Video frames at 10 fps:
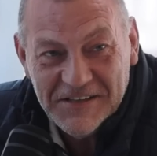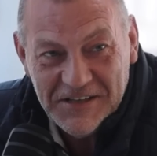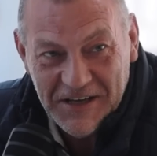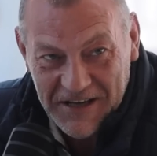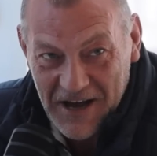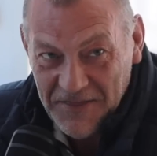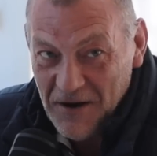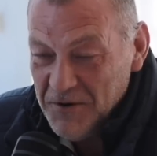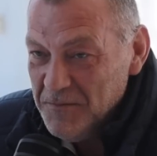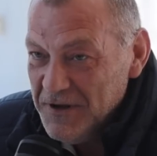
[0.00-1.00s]
that
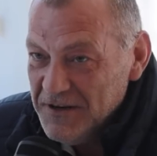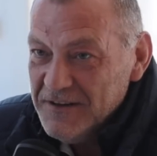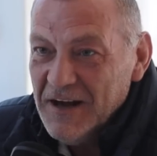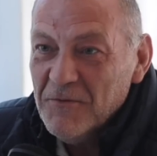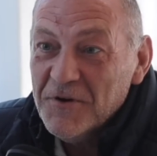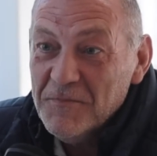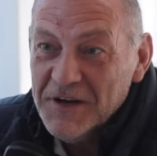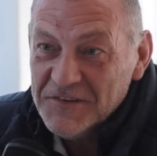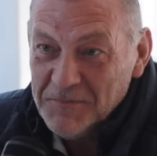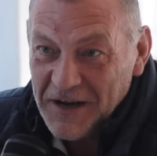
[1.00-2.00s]
would have
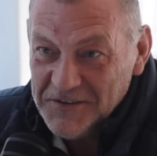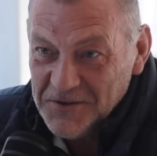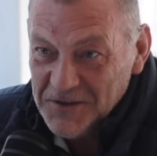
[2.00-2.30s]
been a spectacle